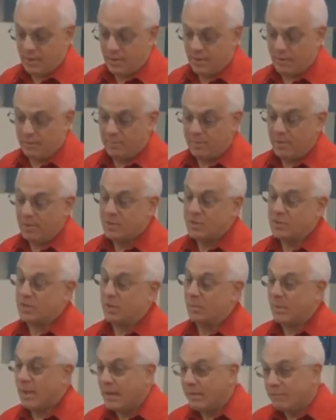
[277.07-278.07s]
Um,
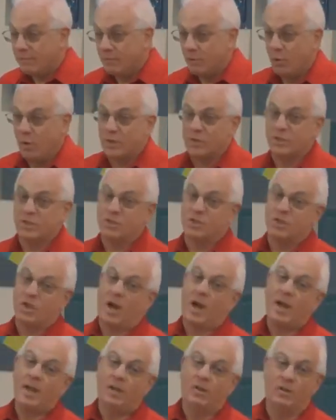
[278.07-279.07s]
some have lost a
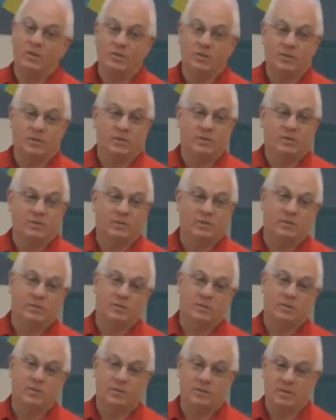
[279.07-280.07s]
child.
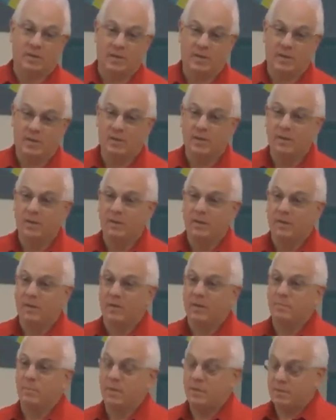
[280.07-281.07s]
Okay?
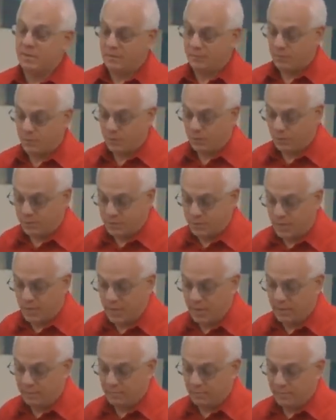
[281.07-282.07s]
can be a difficult
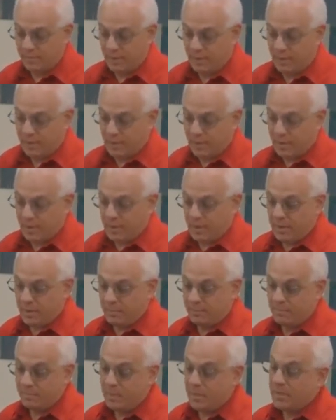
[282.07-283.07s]
time.
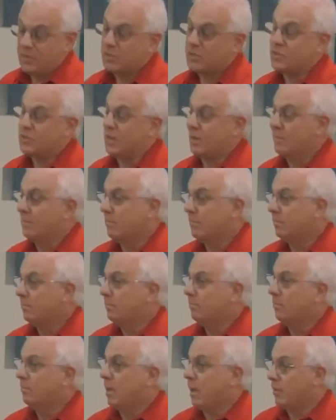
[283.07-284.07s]
Um,
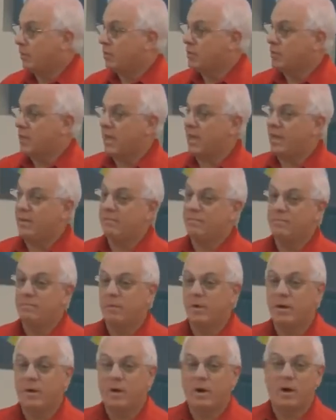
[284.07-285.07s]
some mothers
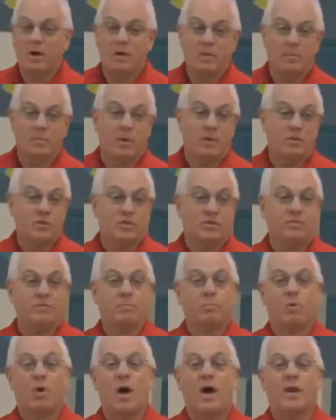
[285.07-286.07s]
have, uh, are the mothers
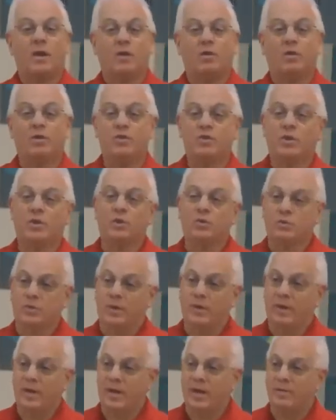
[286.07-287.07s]
of prodigal
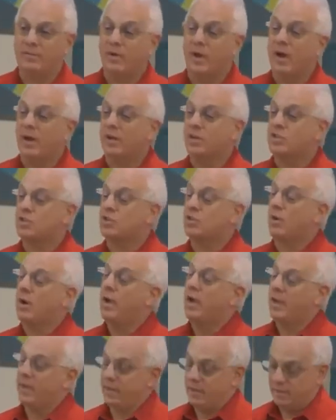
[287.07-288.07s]
children that have gone
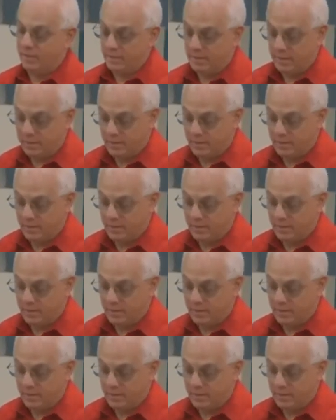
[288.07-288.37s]
astray.